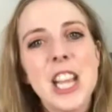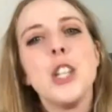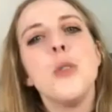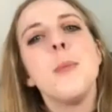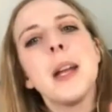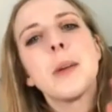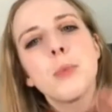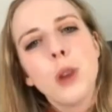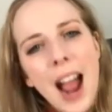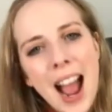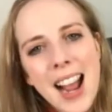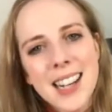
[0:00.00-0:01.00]
you make
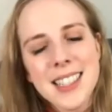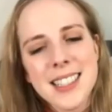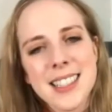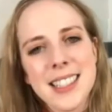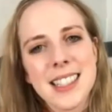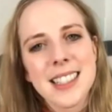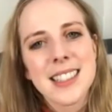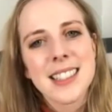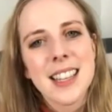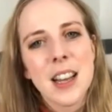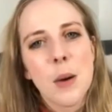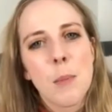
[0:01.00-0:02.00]
practices
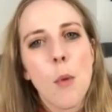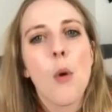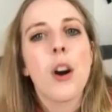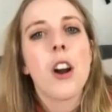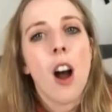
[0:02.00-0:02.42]
more